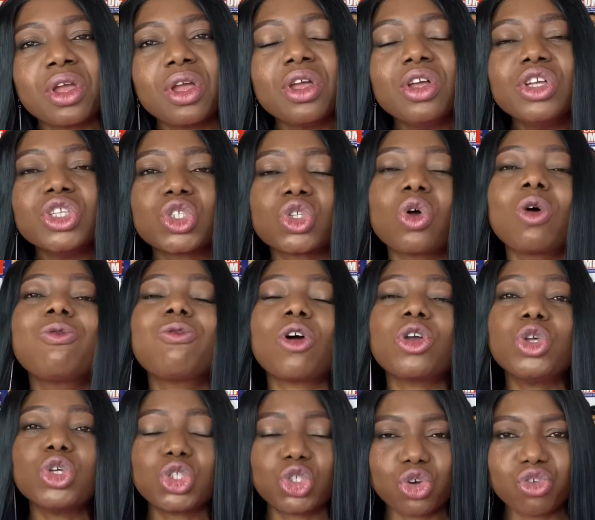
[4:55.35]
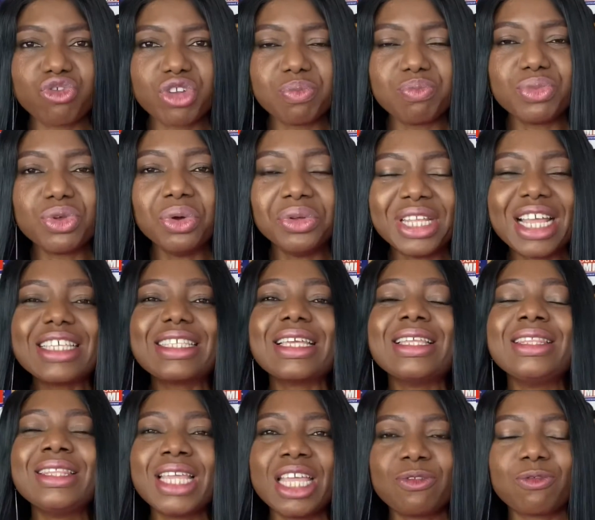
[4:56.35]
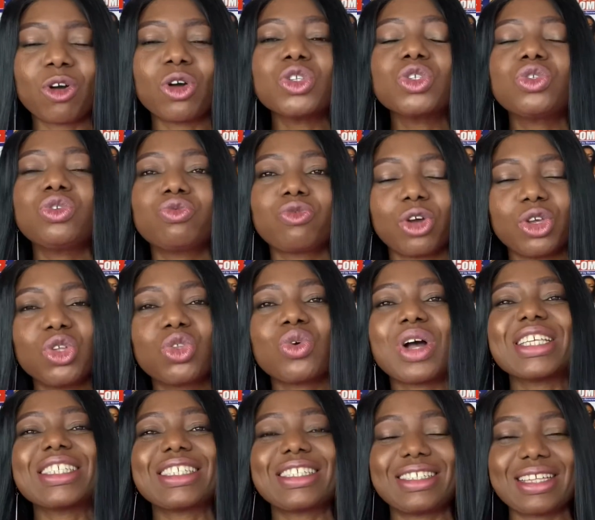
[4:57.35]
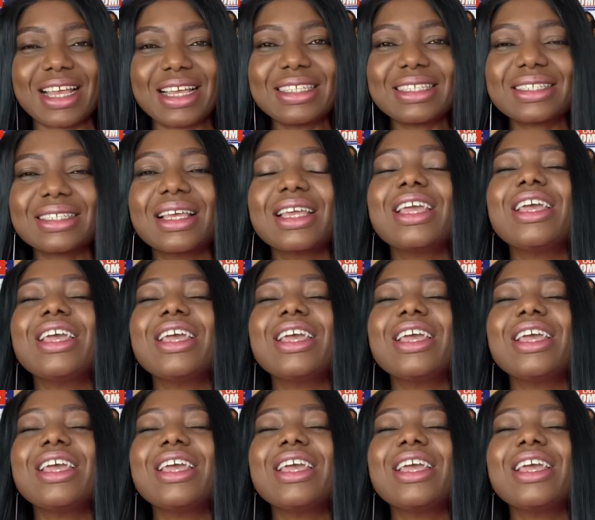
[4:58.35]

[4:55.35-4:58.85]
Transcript: So for you to rebuild, there's a need for you to assess